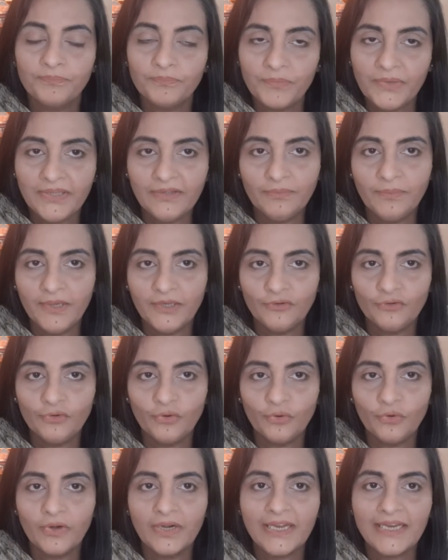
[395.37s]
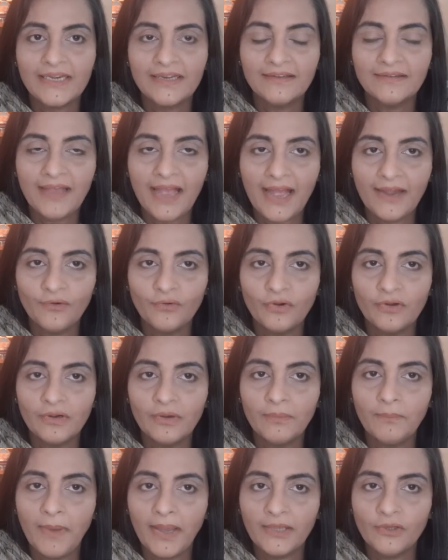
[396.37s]
please make sure it is
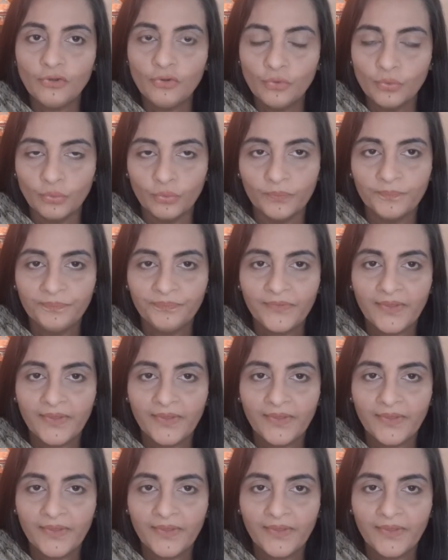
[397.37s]
handwritten by you,